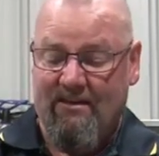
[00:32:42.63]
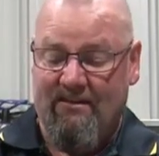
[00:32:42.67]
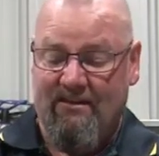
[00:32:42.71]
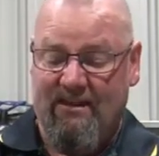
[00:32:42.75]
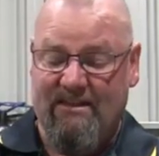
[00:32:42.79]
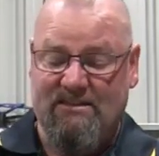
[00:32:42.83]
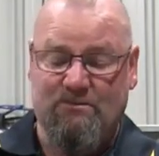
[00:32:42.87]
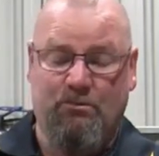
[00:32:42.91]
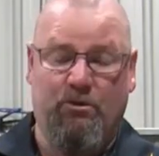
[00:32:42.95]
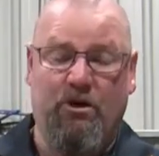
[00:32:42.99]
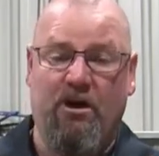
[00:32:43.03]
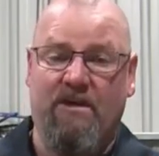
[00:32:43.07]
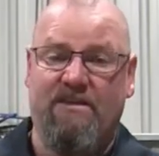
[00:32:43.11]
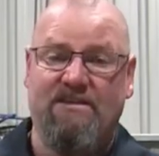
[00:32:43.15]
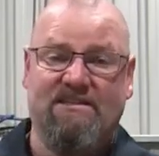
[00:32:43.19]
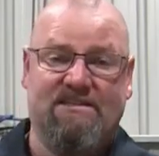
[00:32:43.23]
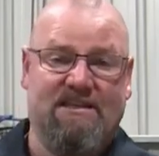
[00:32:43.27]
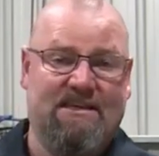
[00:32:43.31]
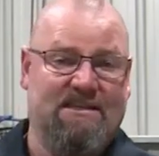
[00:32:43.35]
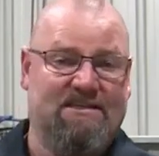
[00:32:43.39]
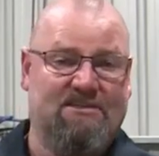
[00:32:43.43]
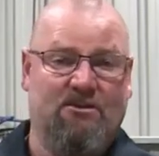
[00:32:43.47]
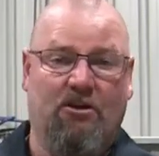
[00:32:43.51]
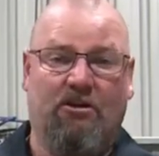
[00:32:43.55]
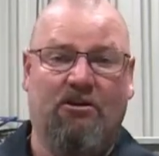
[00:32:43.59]
It's worth
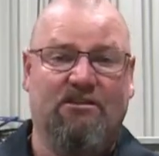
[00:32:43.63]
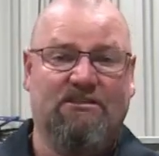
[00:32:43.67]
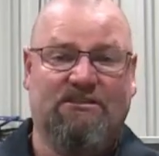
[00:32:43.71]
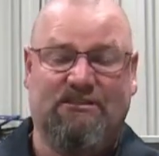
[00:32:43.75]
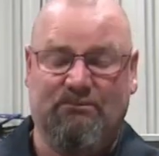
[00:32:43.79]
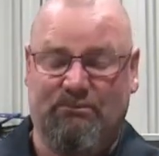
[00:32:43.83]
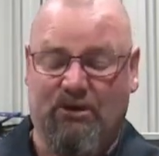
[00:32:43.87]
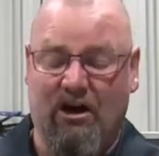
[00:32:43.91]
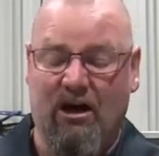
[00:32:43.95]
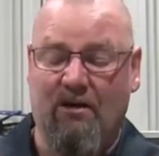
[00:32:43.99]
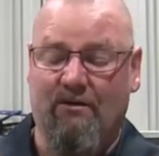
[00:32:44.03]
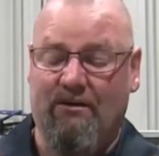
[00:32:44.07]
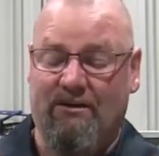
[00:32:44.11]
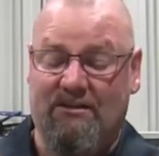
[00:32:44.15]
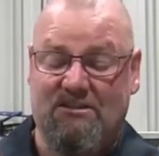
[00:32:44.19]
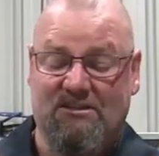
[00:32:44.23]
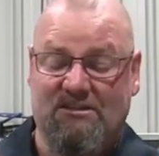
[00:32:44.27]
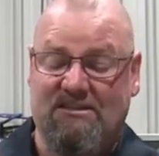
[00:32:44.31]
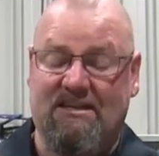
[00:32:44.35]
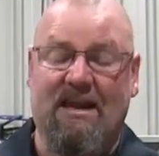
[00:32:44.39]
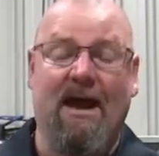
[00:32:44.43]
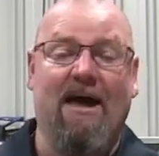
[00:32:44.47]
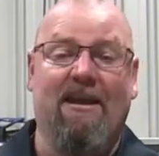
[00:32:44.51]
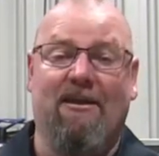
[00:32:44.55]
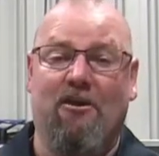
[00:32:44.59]
$6 to buy one and
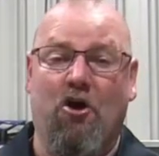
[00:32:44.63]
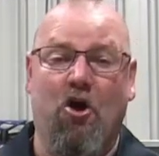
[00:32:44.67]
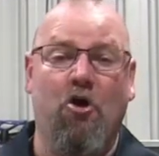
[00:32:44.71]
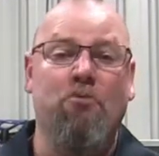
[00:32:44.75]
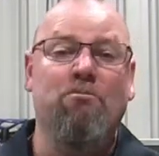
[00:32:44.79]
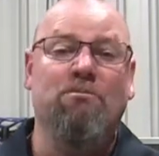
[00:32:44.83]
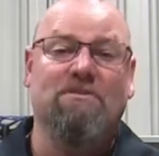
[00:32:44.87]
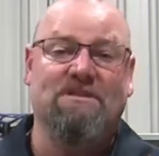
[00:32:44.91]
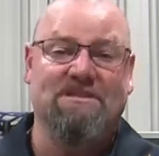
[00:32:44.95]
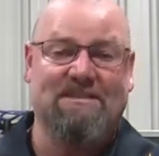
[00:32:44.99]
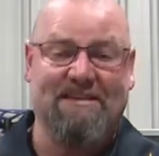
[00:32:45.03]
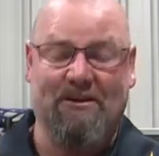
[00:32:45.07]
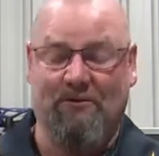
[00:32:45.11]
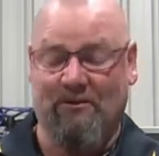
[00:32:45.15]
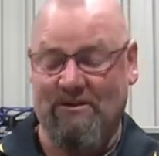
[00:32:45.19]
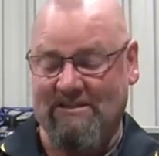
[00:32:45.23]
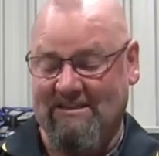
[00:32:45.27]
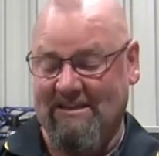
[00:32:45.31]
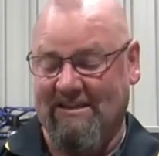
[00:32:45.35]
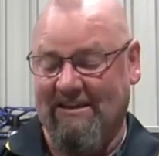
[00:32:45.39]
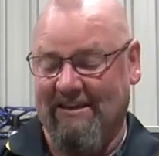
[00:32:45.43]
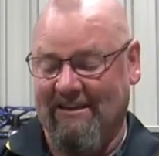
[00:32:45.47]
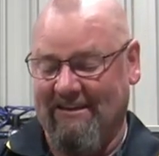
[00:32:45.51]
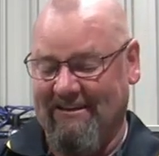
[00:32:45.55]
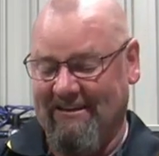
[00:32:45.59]
just cut it open to see what's
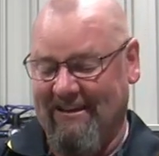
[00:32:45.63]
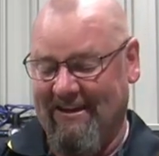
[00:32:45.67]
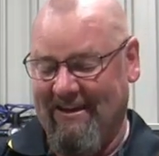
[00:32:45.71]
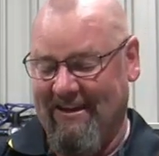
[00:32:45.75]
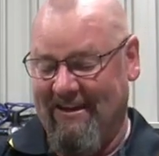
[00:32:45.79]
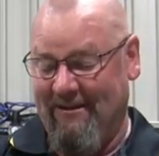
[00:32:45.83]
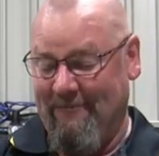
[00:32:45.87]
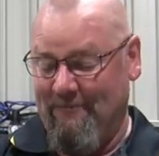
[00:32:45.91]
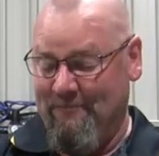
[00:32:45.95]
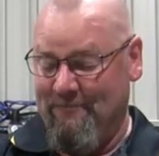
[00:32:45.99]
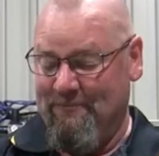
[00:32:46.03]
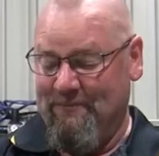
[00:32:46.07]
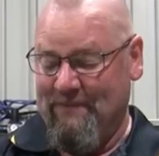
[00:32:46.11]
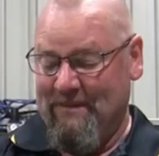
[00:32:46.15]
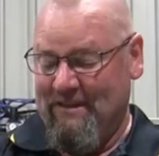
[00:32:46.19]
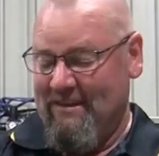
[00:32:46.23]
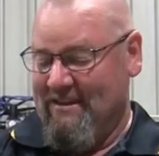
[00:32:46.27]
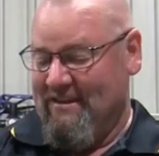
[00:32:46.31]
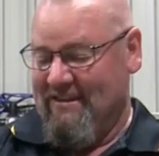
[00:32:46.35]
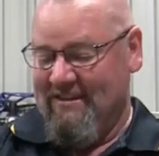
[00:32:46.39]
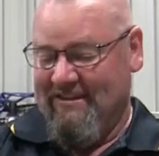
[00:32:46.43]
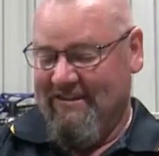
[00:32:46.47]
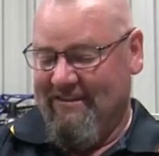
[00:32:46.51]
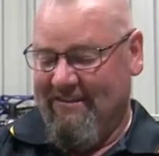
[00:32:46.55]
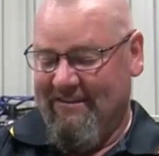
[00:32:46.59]
in it.
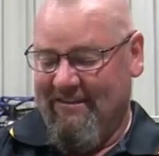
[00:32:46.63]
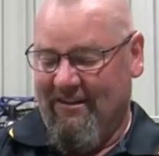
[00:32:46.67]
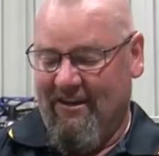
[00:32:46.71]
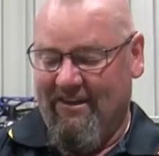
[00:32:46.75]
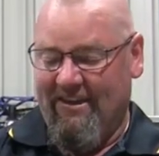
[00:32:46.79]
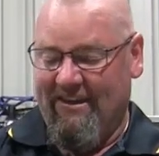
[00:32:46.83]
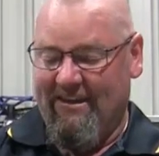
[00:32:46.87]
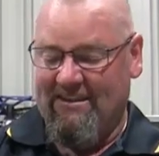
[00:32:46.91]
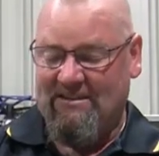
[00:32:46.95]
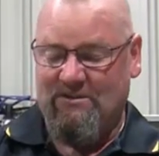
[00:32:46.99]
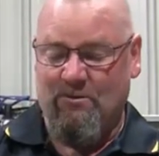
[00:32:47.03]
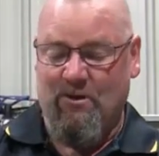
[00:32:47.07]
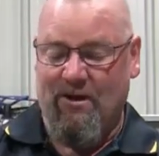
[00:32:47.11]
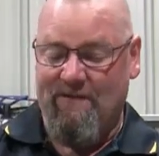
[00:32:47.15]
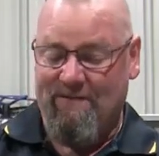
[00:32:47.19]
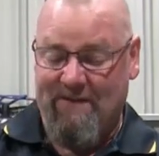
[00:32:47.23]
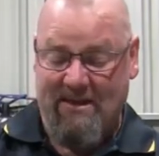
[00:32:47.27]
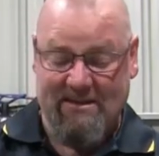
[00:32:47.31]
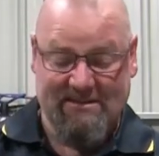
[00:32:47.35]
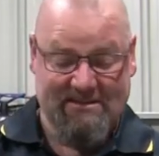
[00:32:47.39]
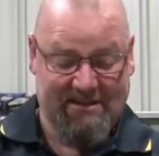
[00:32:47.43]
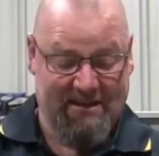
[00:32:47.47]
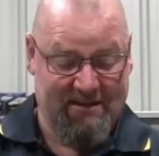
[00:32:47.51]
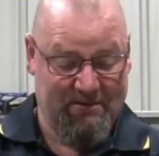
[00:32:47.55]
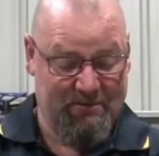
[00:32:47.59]
I think it's quite
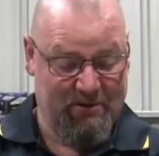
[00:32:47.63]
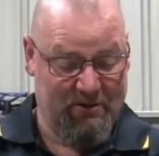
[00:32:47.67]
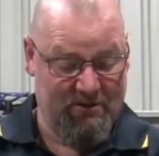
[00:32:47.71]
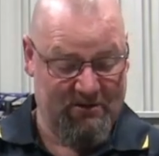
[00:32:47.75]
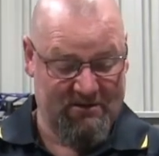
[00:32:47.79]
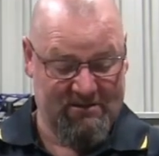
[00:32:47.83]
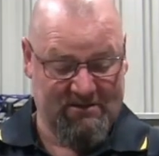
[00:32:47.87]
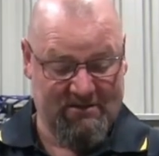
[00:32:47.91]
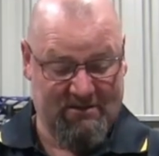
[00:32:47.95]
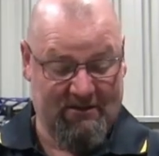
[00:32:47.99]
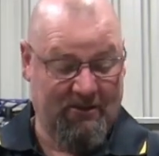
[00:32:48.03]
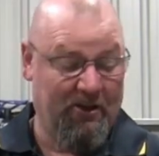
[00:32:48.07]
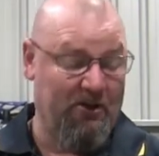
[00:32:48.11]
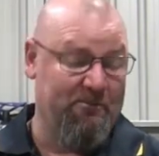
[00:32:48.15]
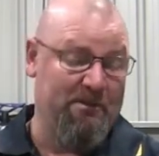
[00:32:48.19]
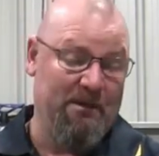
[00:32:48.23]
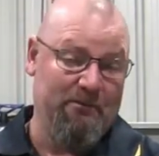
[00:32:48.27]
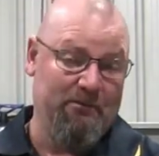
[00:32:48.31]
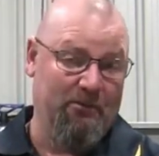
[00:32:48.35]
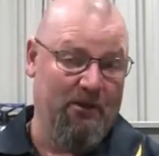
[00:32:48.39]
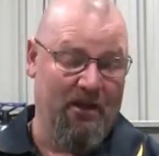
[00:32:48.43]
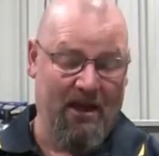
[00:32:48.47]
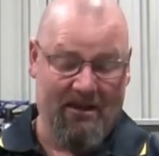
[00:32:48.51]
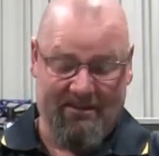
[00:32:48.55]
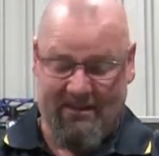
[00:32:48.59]
fascinating, to be honest, and a lot of
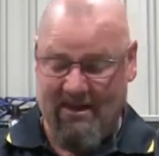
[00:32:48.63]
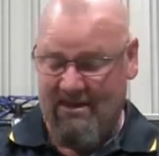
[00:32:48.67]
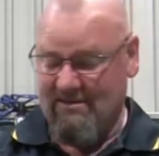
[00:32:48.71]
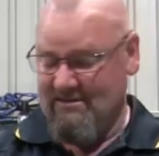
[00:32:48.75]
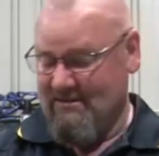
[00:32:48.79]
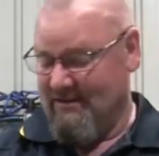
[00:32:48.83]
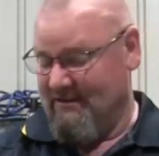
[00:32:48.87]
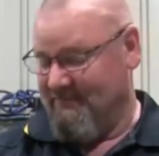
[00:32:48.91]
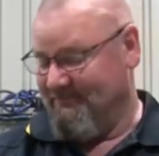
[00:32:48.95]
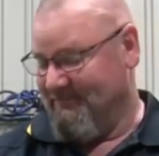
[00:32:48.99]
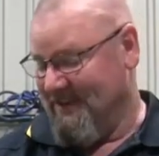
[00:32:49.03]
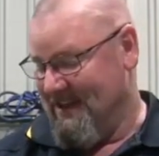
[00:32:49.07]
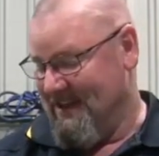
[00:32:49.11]
people like that, so